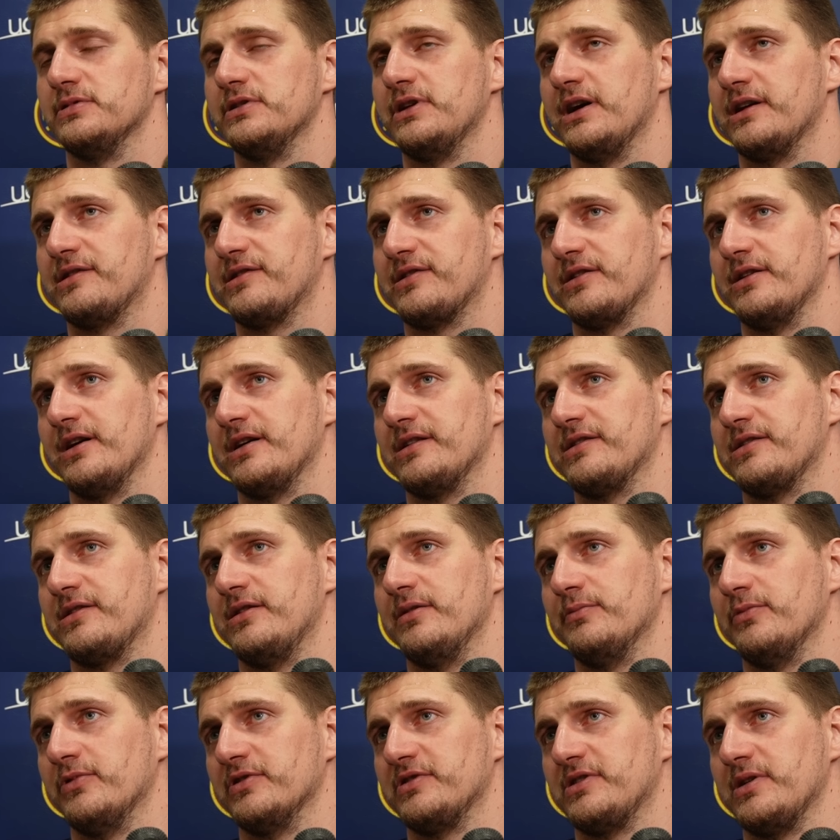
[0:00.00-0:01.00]
that's
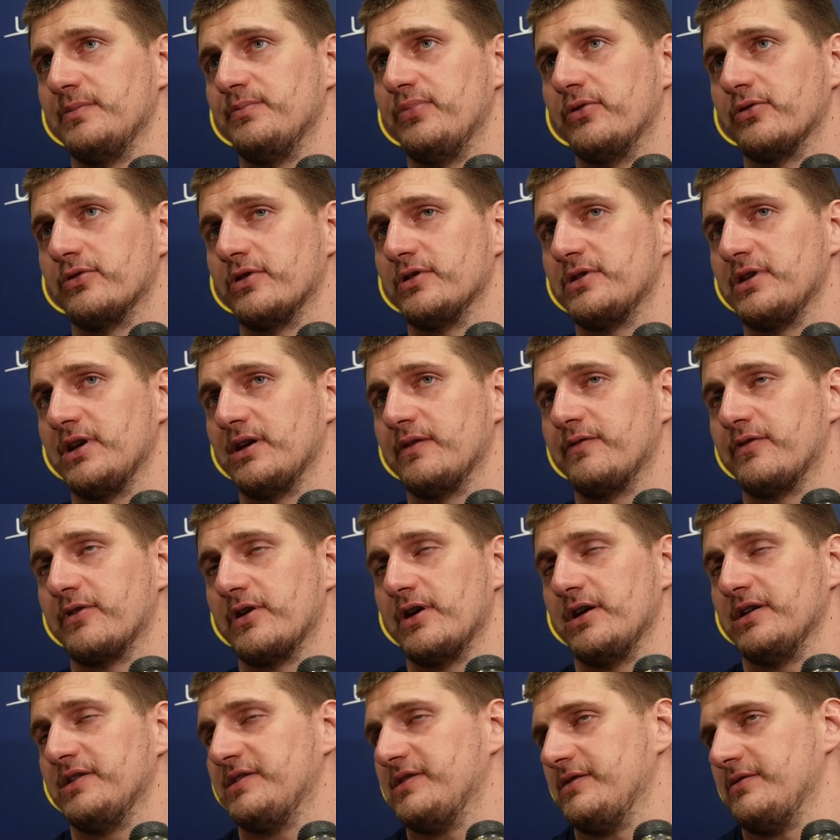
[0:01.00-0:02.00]
the most important thing
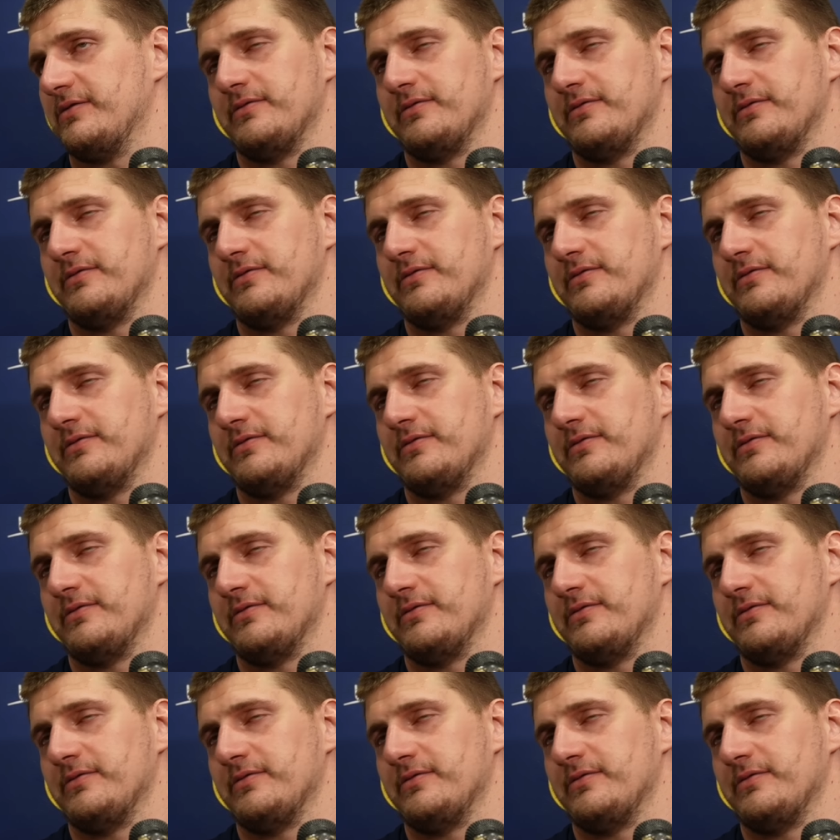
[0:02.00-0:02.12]
for us.